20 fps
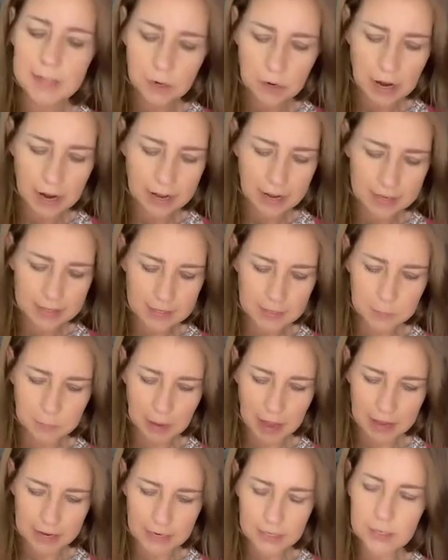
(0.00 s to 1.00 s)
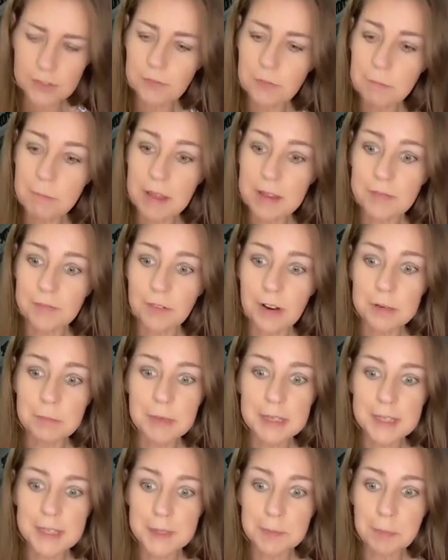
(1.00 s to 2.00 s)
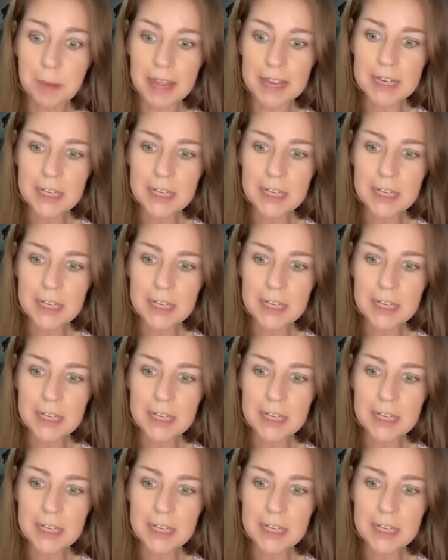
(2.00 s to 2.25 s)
Sarah, I got this package from my friend Mrs.